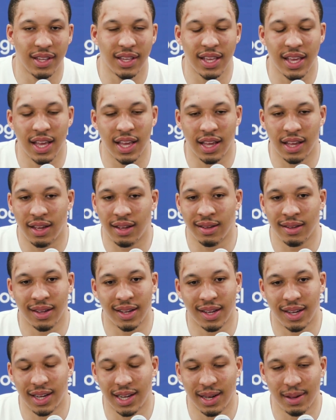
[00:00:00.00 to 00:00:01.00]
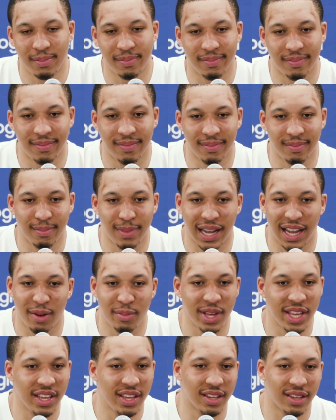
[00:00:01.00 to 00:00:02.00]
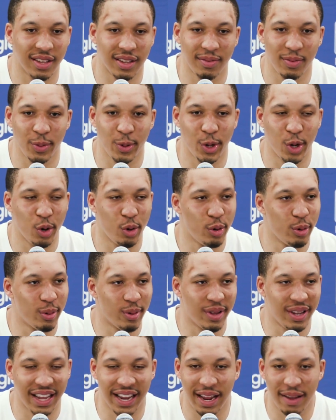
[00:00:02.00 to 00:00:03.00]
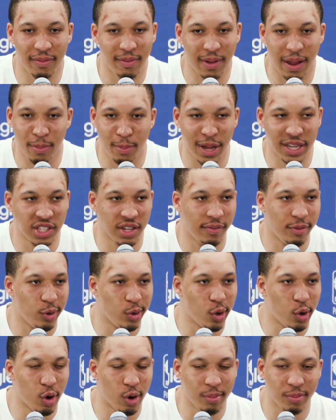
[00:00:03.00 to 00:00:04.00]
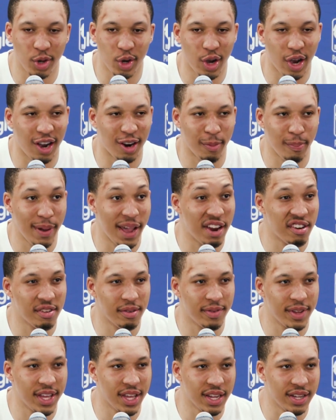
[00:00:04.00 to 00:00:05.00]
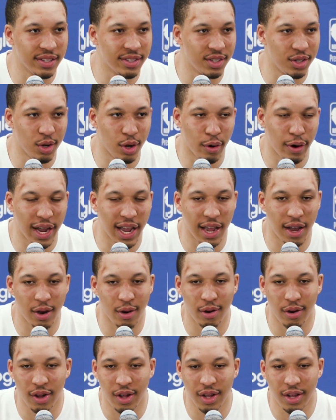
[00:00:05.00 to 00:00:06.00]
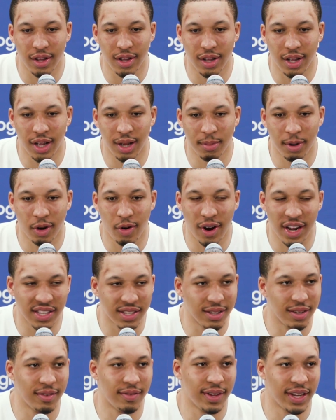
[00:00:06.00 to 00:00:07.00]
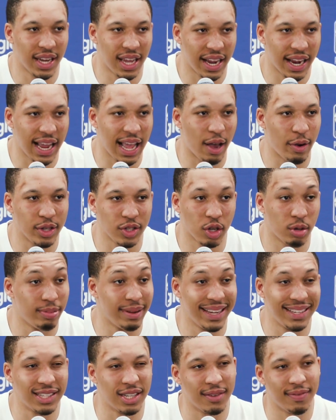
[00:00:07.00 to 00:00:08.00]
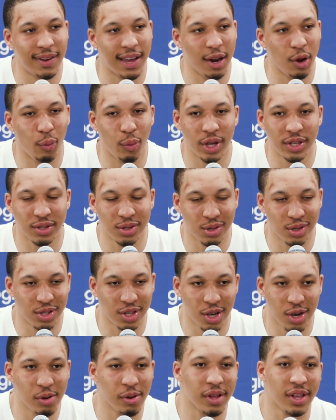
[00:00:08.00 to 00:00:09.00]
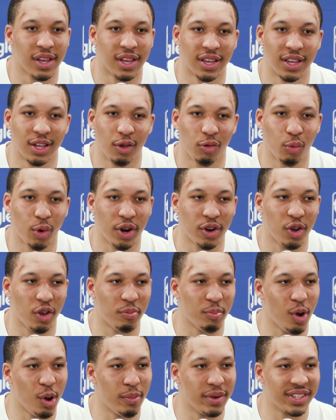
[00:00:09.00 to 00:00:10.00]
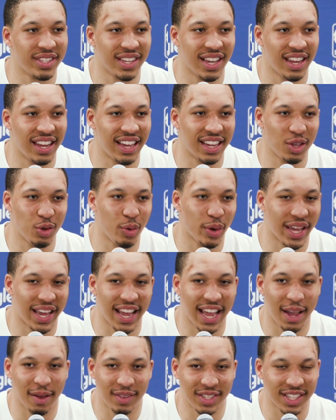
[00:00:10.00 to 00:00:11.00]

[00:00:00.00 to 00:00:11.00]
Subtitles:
Yeah, Bobby, if you know, like, especially if you know him, you know how competitive he is, you know how aggressive and like how he's going to play to the final whistle. So it was one of those moments that like you kind of have